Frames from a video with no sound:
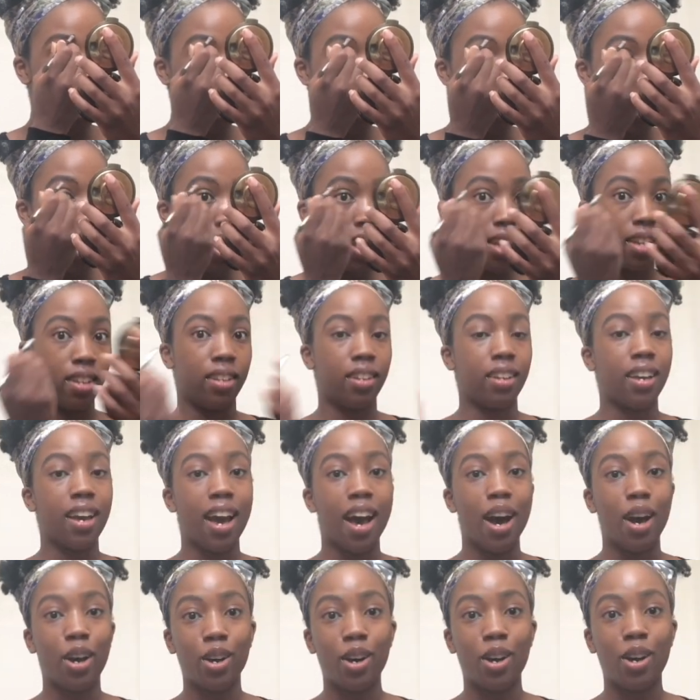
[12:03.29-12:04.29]
And
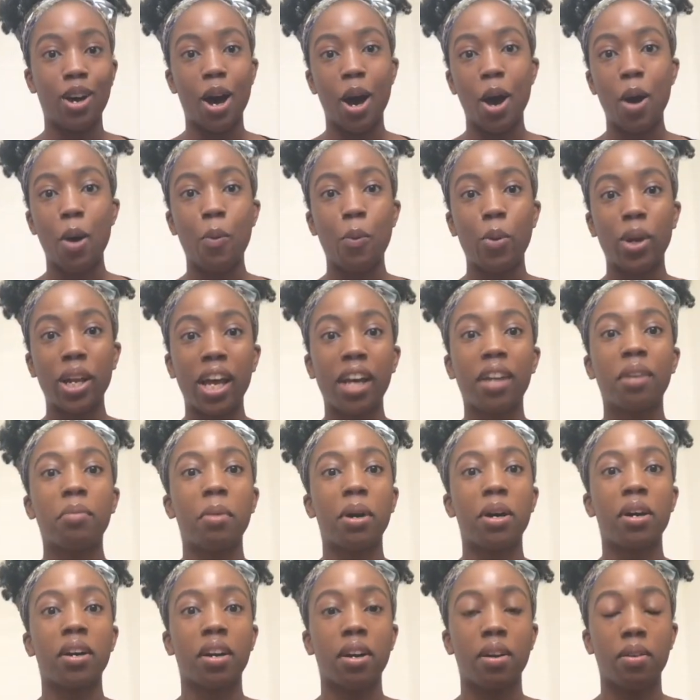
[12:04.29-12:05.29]
I, I went out of
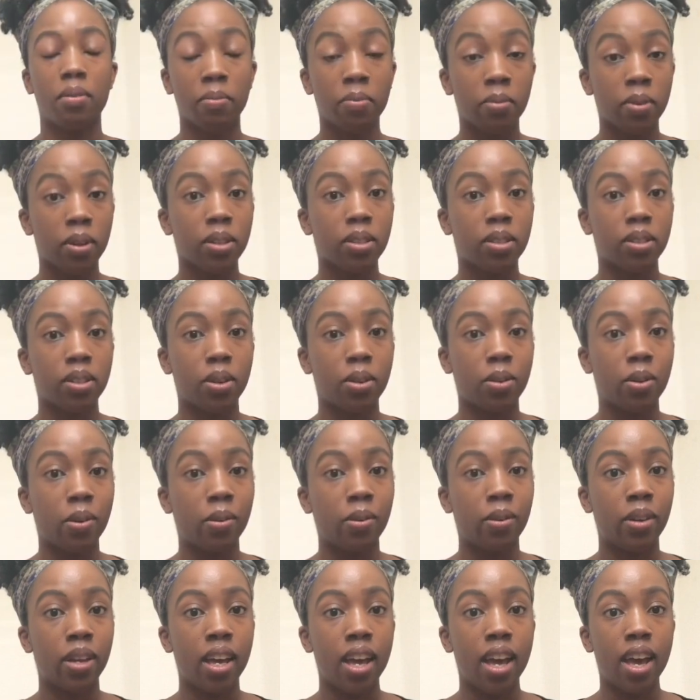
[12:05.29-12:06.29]
my comfort
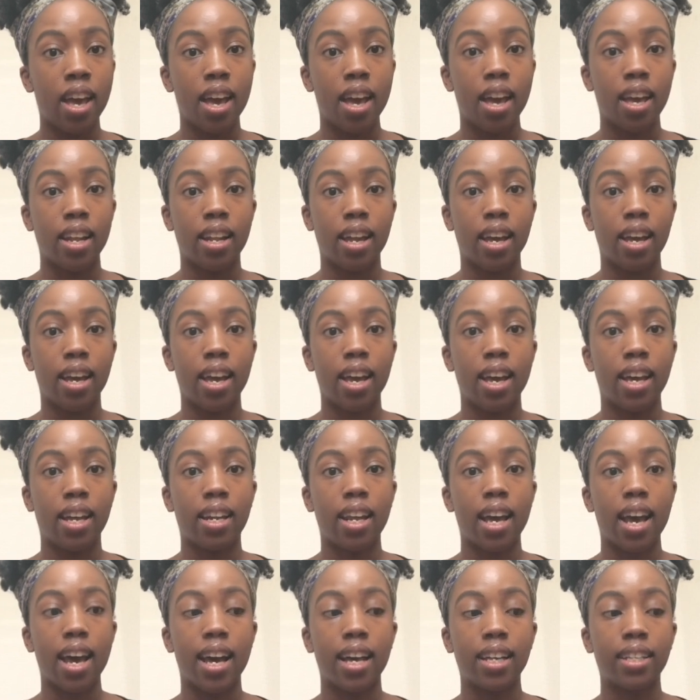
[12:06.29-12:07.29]
zone and I had
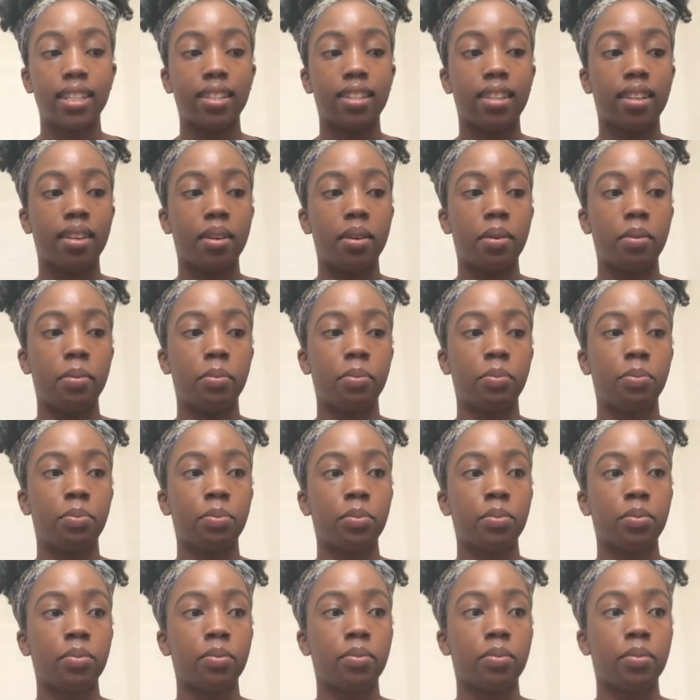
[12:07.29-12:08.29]
asked them
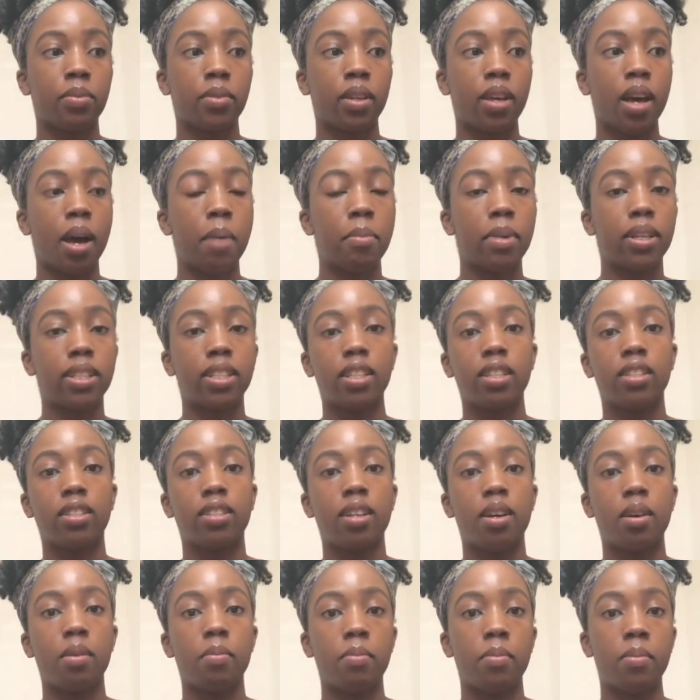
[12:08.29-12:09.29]
I messaged
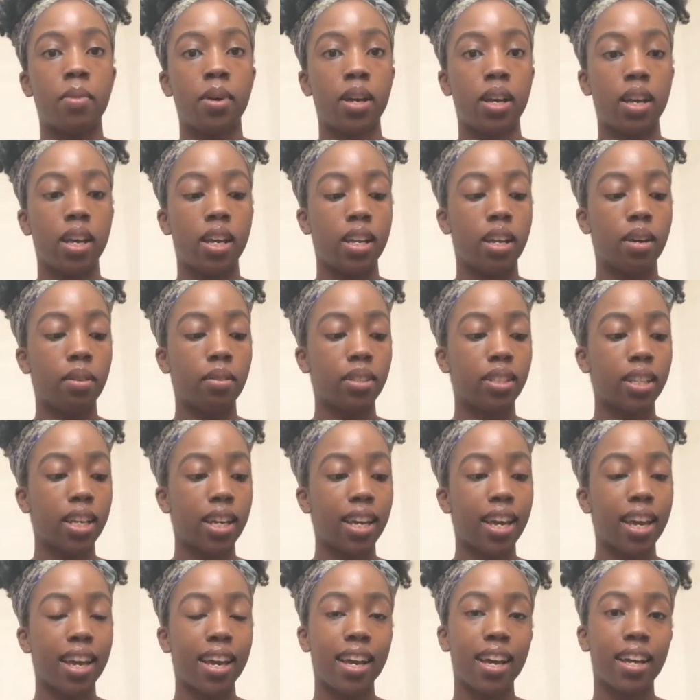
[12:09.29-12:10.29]
them and I was
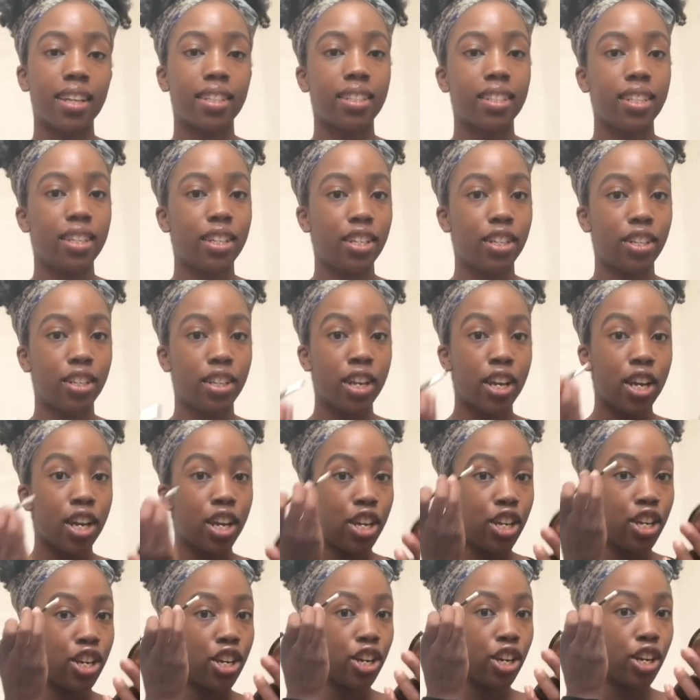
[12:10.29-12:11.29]
like, hey, I seen
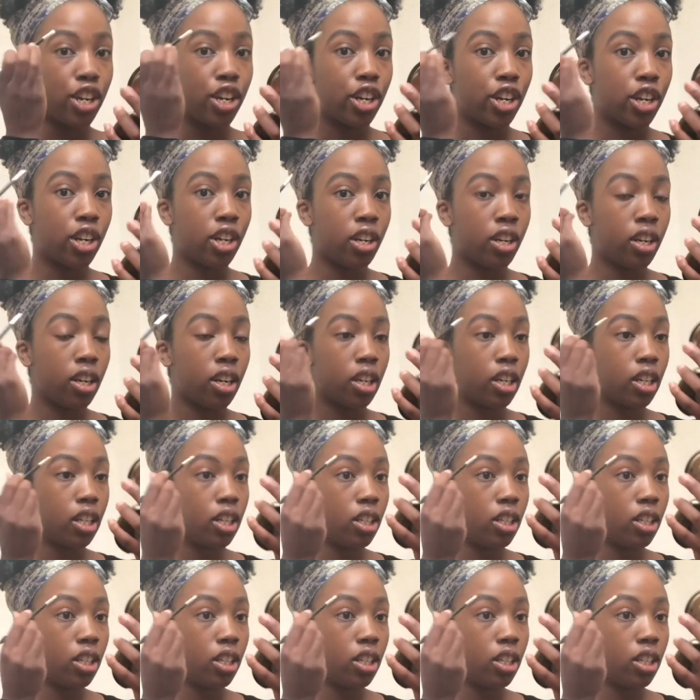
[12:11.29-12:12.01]
your